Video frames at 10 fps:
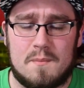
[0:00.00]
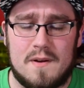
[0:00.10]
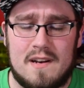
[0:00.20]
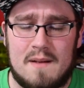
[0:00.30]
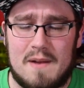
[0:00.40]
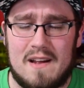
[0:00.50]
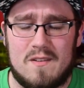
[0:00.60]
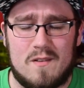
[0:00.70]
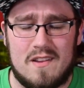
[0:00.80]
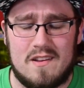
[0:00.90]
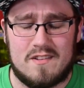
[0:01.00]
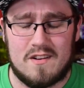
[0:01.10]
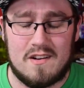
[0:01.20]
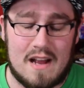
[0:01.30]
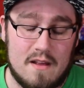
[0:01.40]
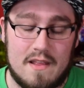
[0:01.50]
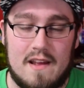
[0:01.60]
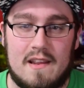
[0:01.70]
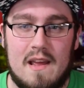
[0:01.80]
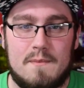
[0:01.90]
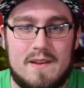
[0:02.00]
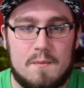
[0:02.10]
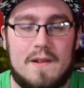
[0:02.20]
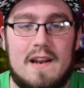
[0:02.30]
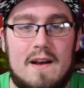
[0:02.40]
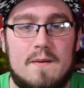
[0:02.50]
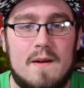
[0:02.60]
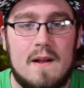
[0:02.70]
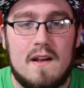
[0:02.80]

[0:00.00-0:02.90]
but I'm not really sure how that game state played out.